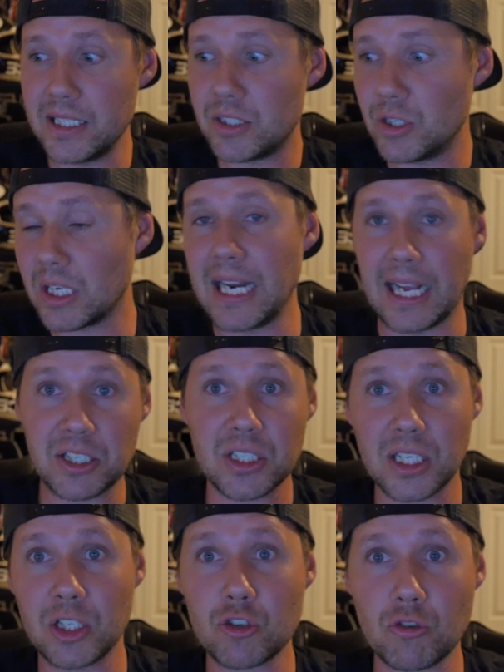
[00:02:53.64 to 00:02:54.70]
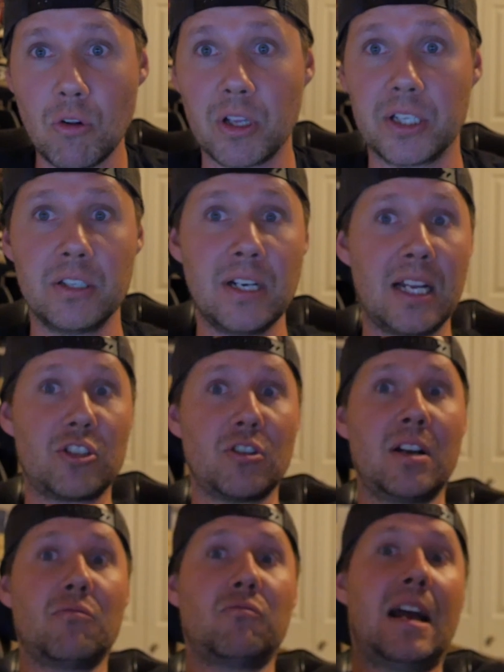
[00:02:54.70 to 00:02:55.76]
so you can actually control it. You're not trying
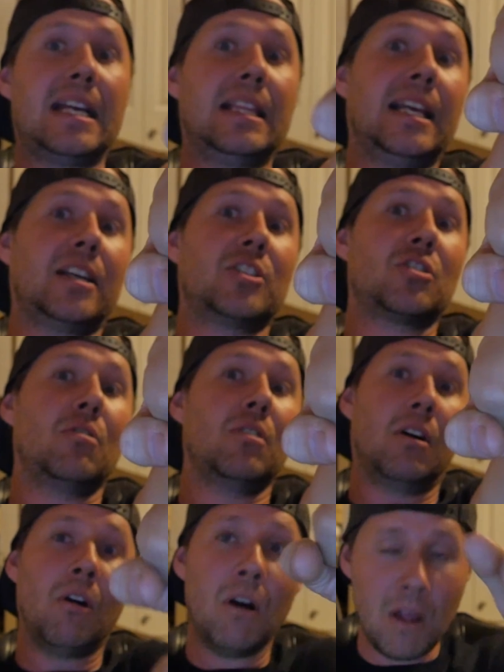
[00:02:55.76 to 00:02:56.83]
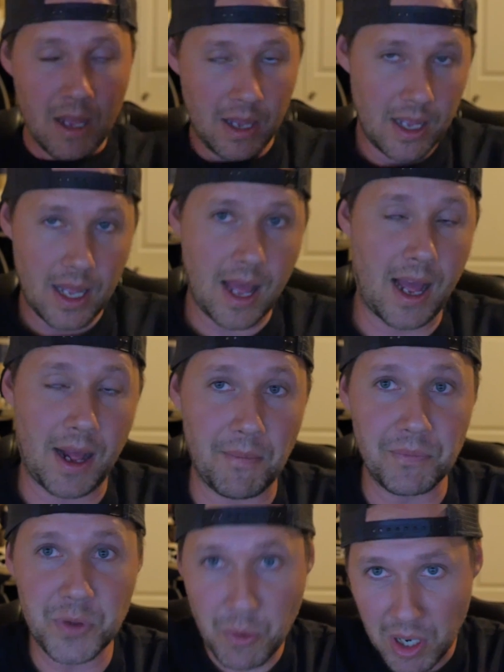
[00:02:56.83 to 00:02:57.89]
to ride like a cholo.
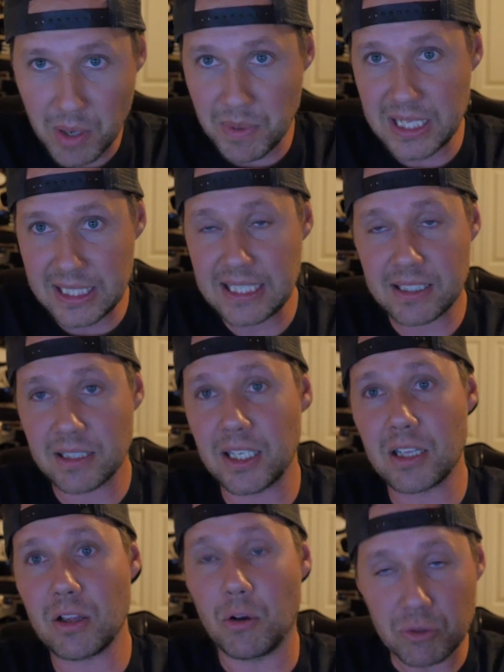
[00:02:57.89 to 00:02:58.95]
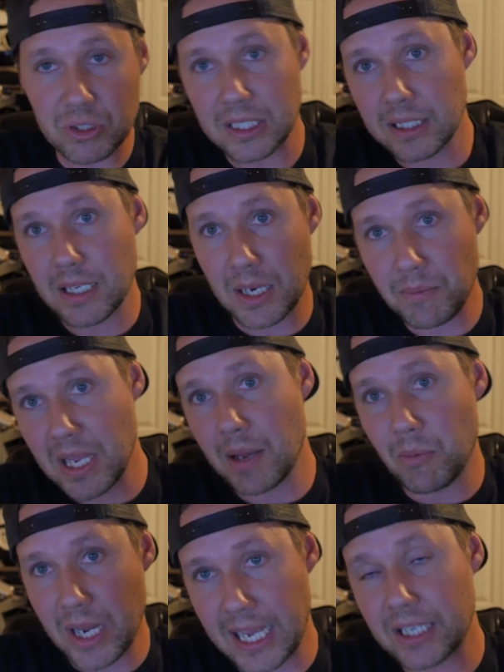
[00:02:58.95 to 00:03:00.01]
You want to be decently close and be
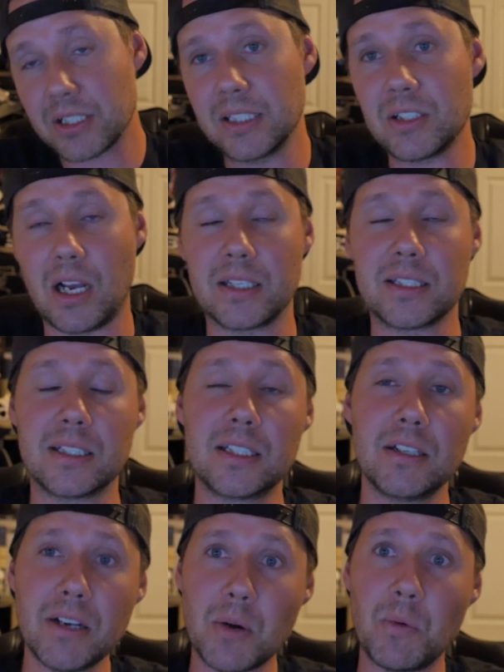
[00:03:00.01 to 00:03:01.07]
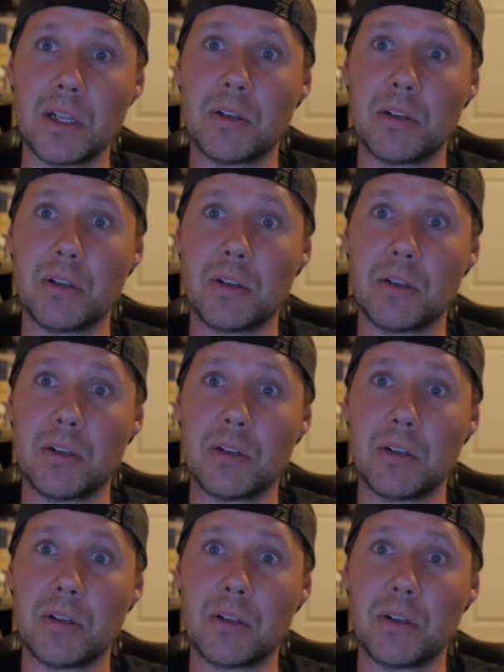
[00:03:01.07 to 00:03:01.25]
able to actually toss the steering wheel